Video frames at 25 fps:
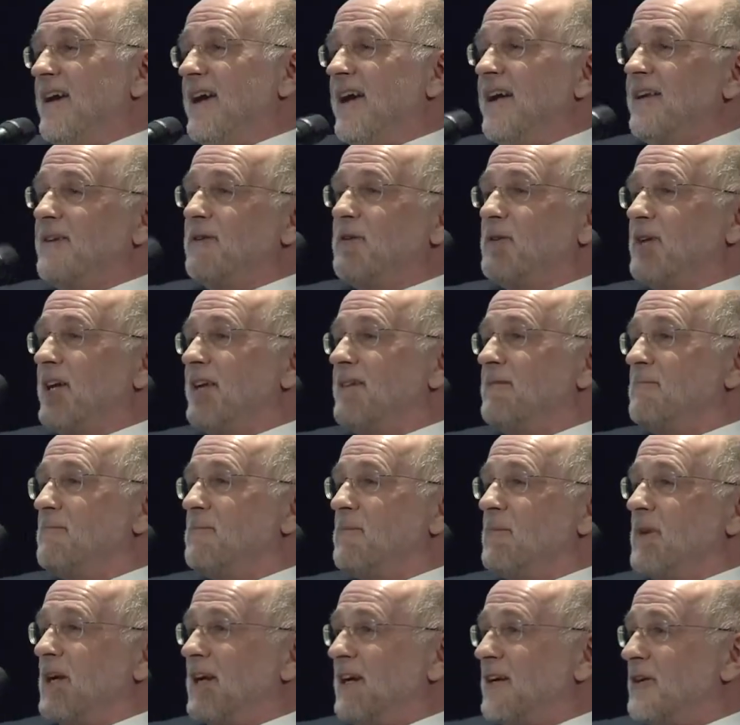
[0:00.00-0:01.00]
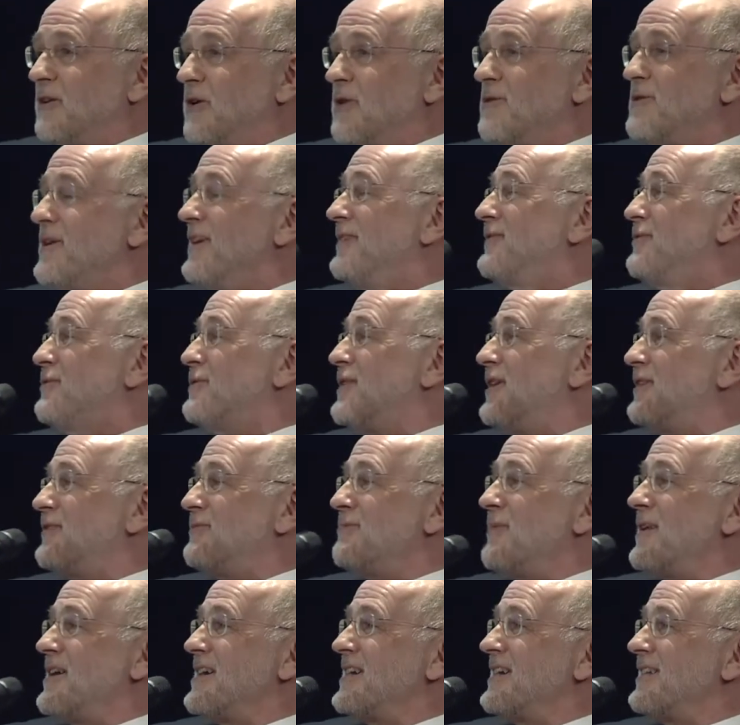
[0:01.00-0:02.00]
and you can go into this
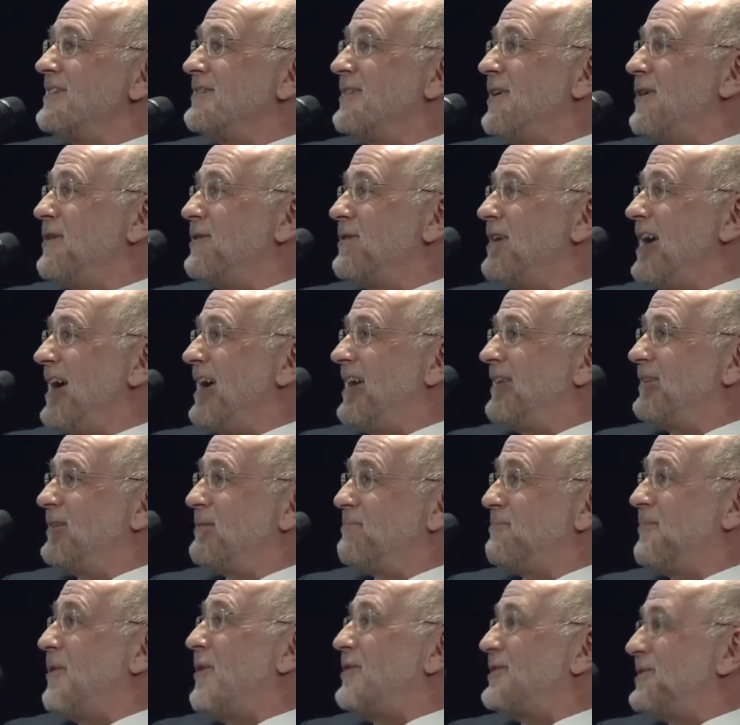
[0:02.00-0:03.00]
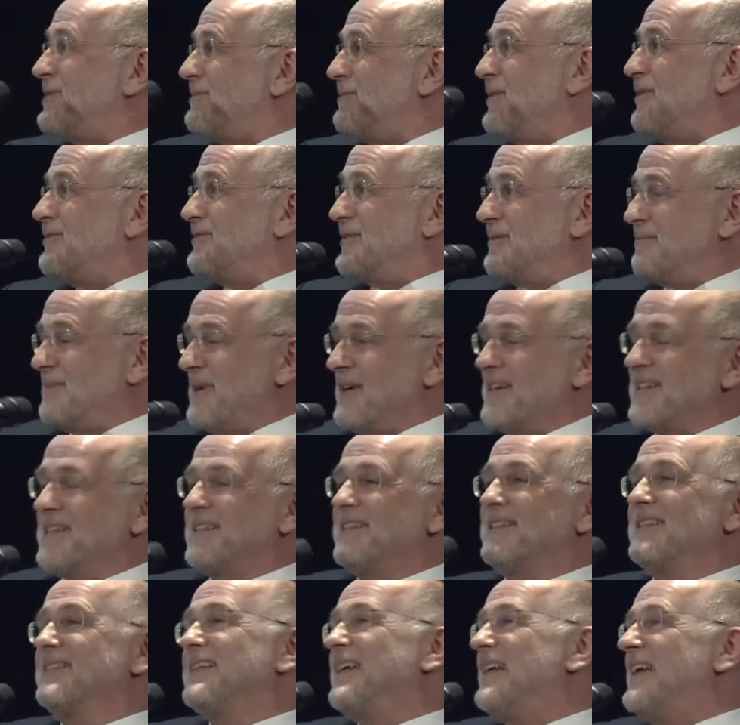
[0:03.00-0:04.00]
market now at the bottom of the
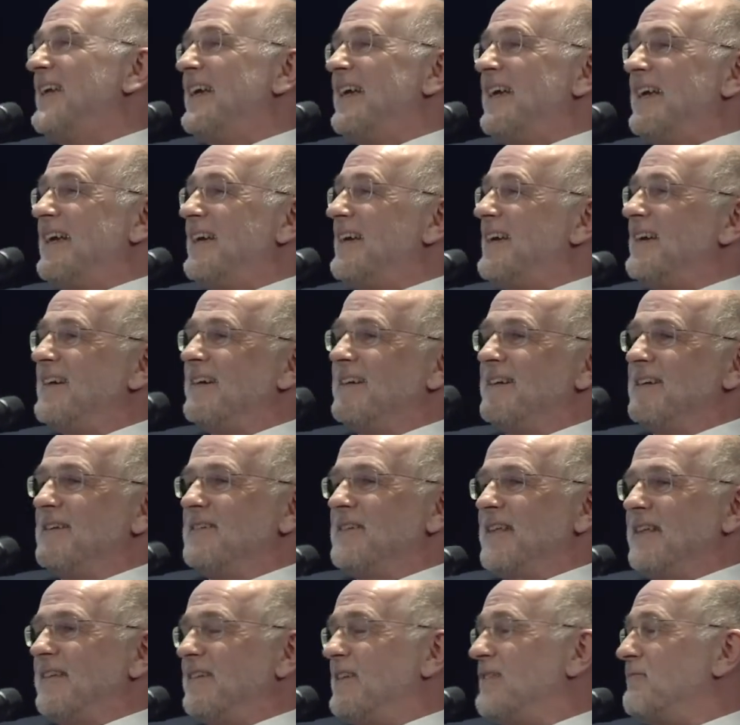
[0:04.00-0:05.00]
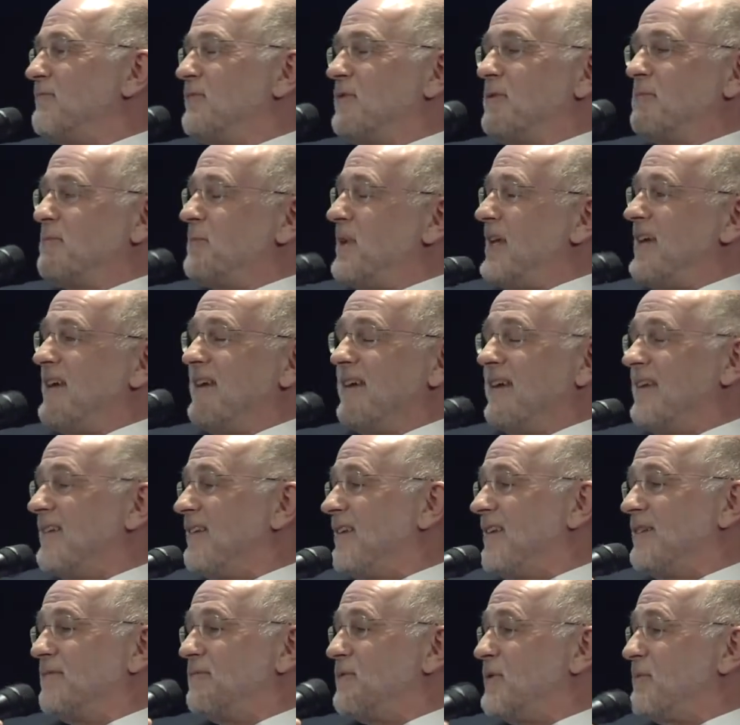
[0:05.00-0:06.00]
market, that would
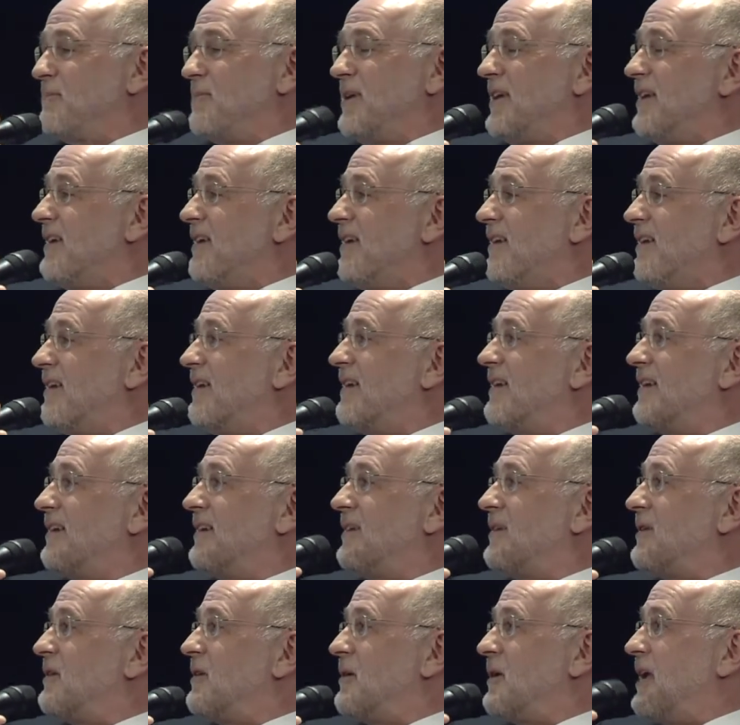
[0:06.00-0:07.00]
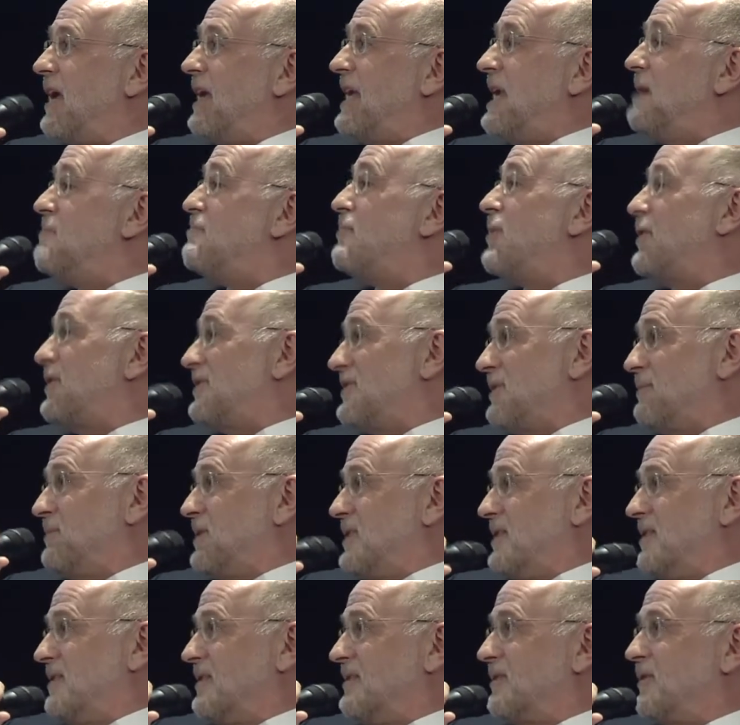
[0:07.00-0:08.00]
be
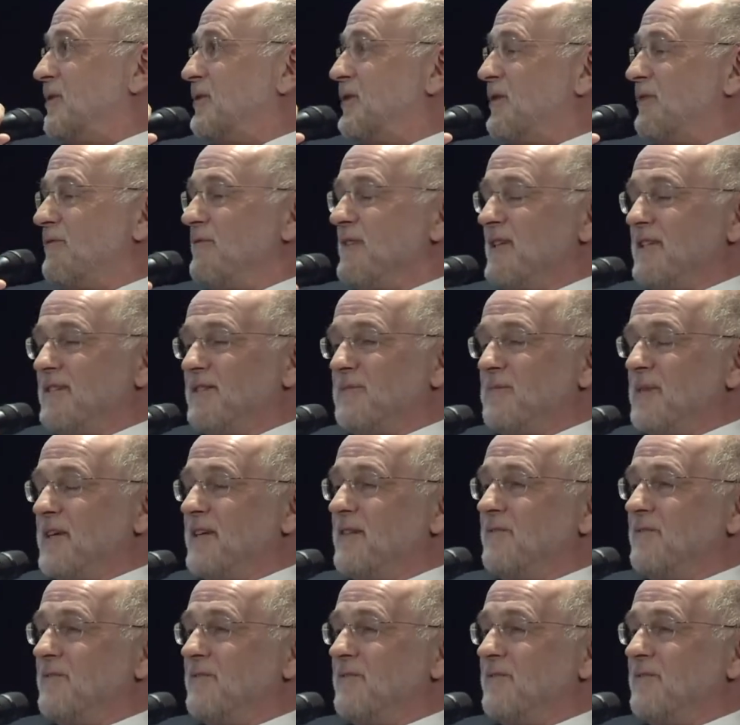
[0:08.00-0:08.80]
impossible to convince my